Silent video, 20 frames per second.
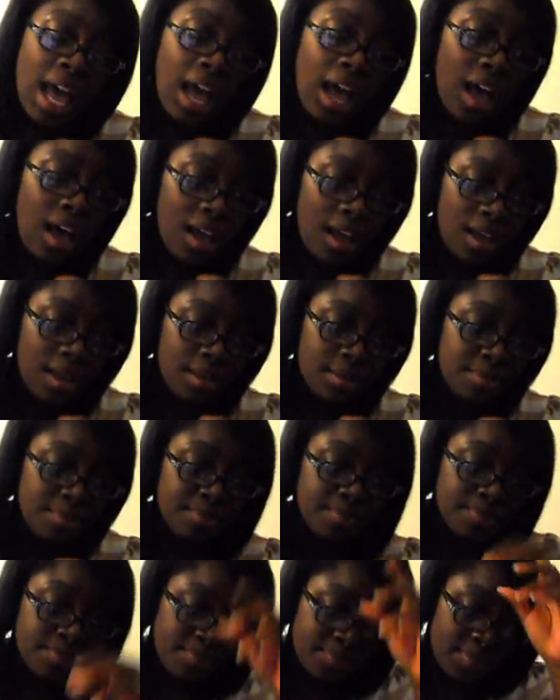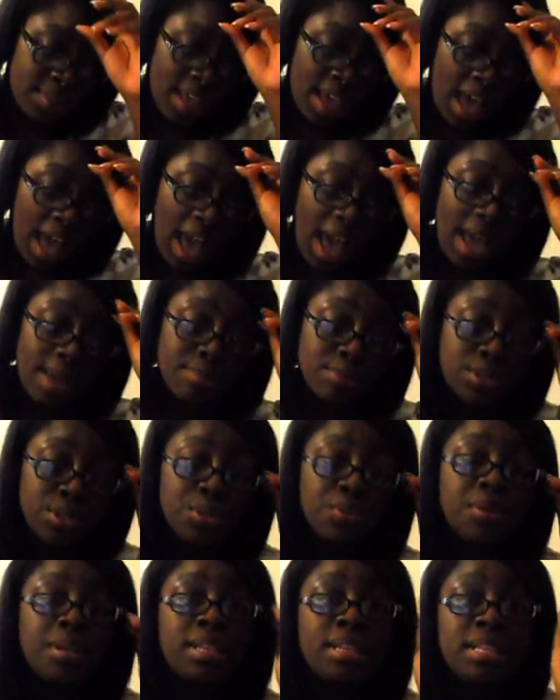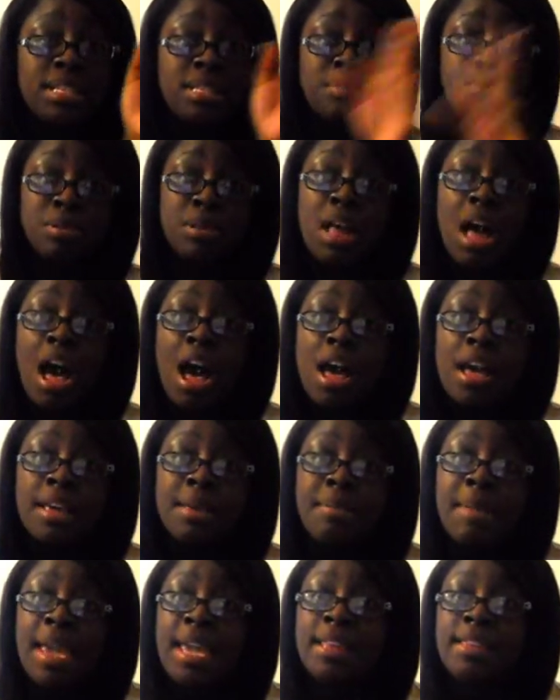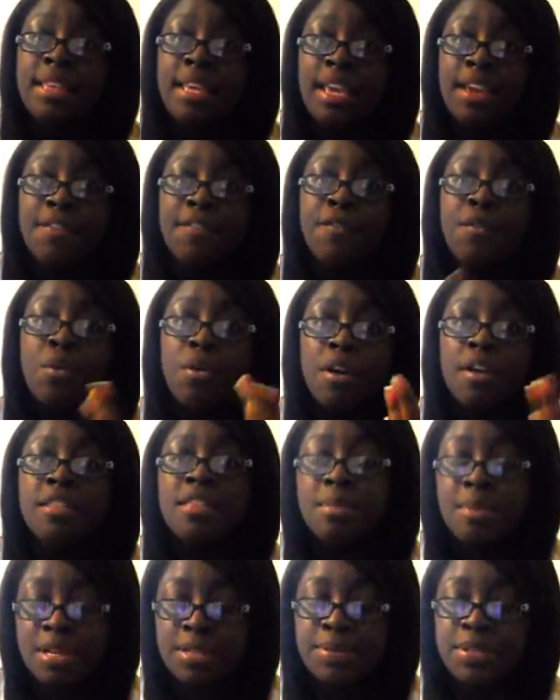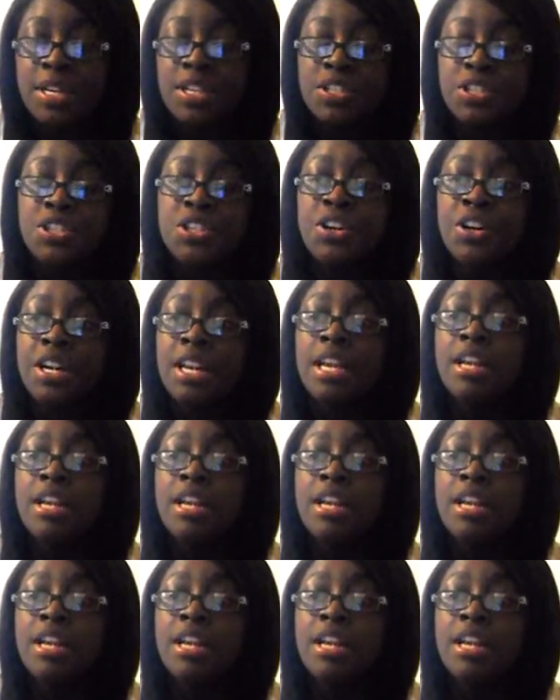Um, I'm doing this blog mainly for the breast reduction journey